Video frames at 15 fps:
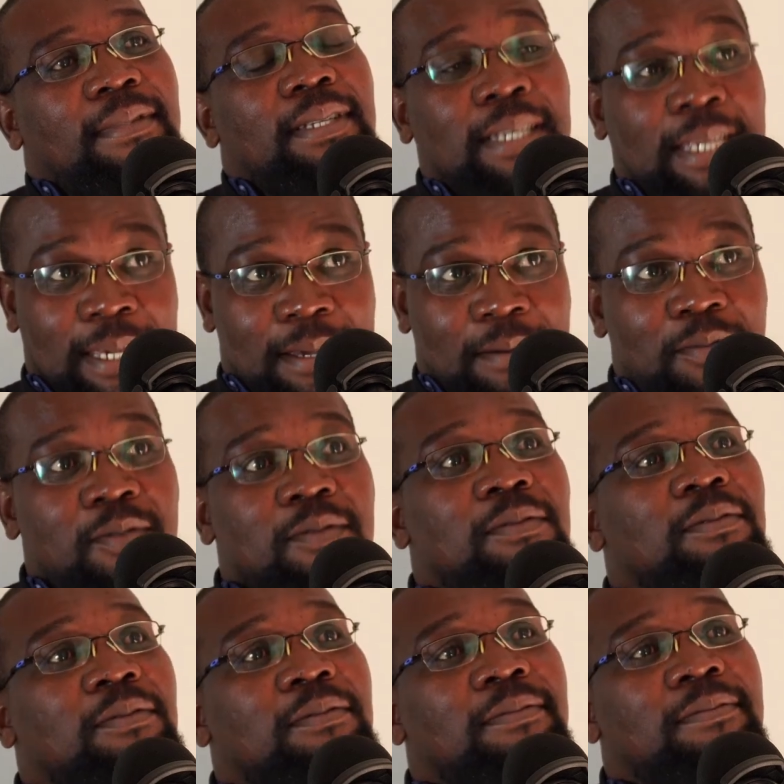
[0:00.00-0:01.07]
Yeah.
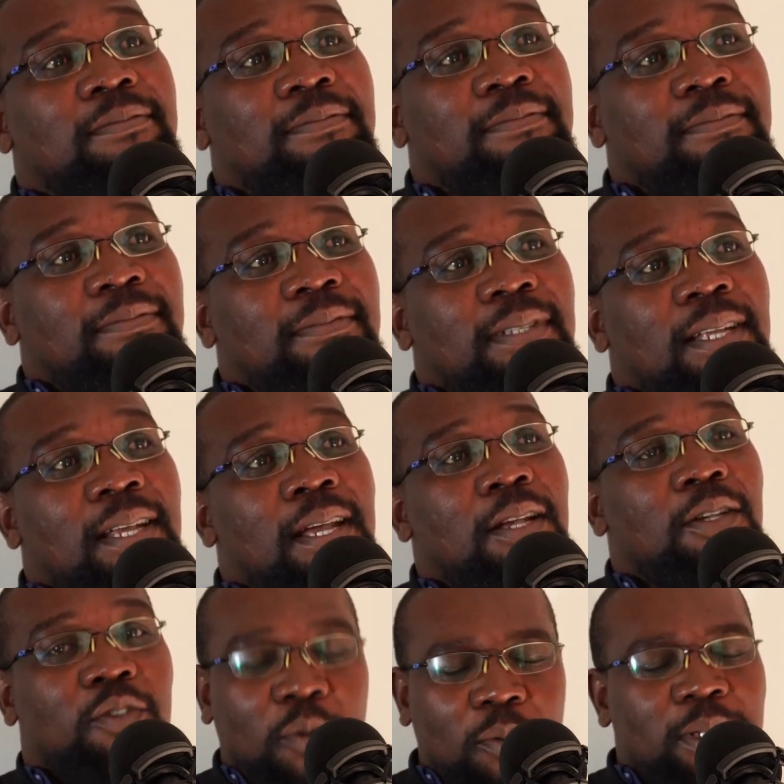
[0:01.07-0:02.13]

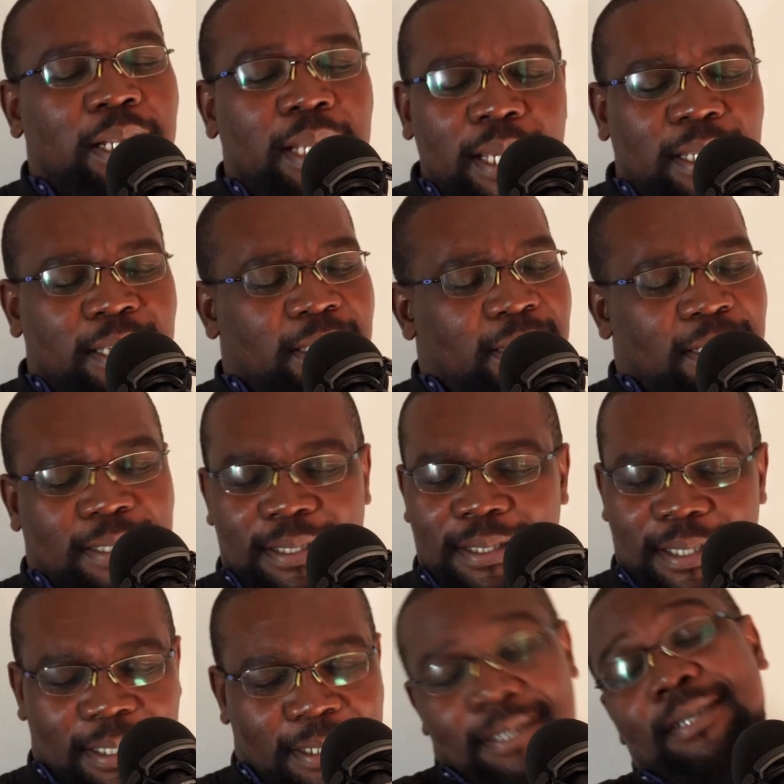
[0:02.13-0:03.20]
So clearly, there's
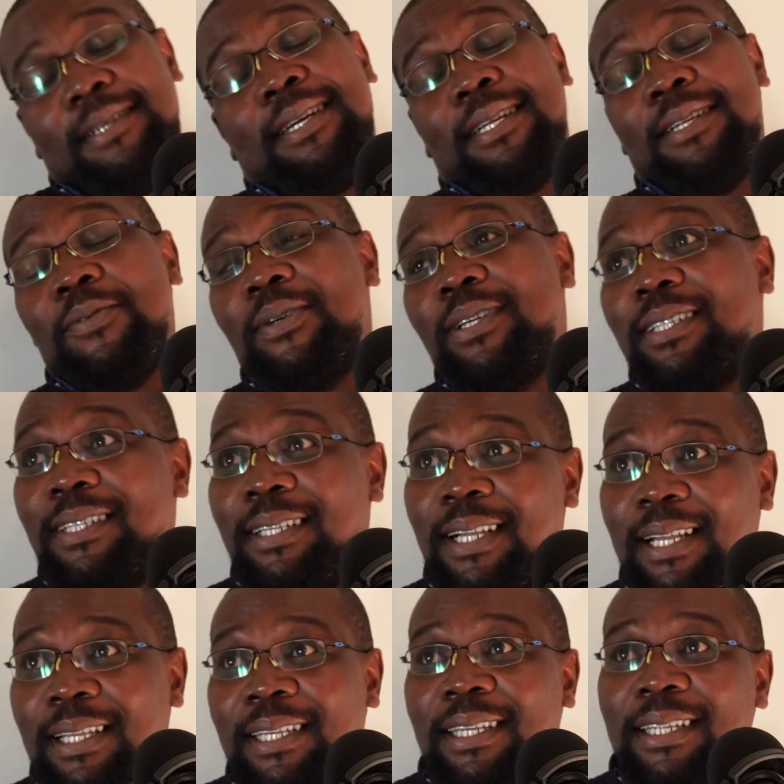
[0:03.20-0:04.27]
anyway.
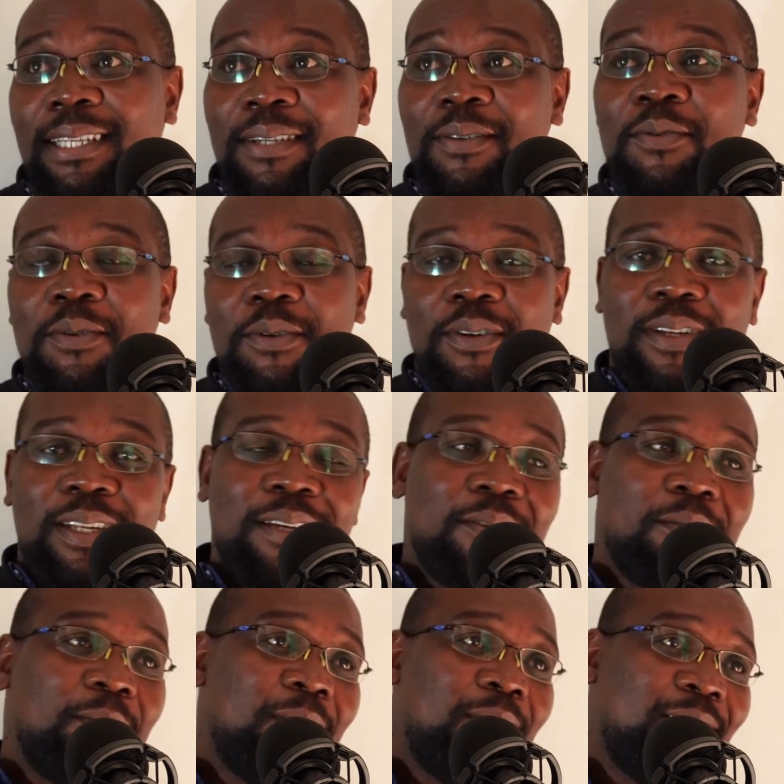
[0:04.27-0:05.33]
Tingangeni kuyo leyo
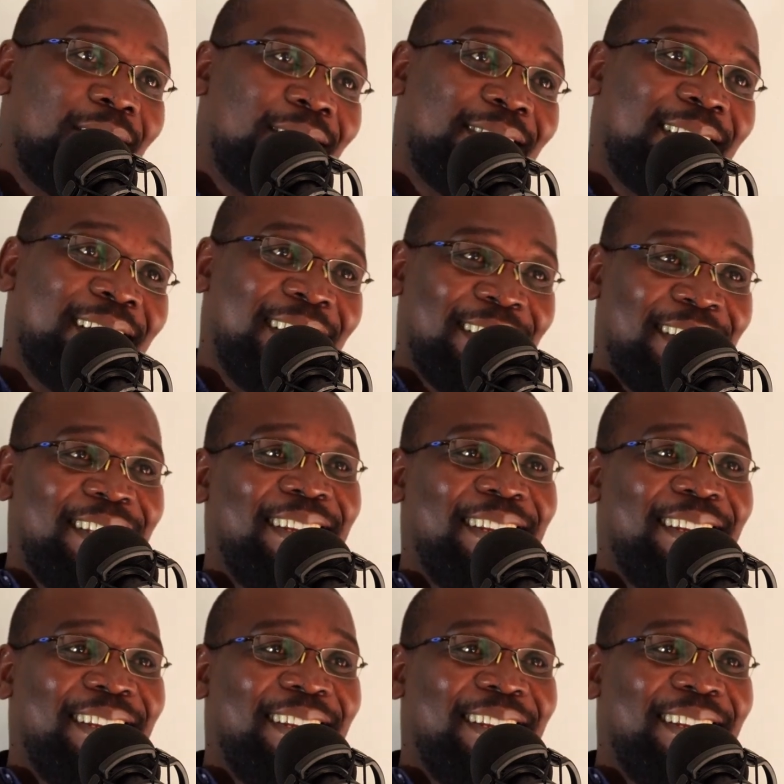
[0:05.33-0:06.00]
because then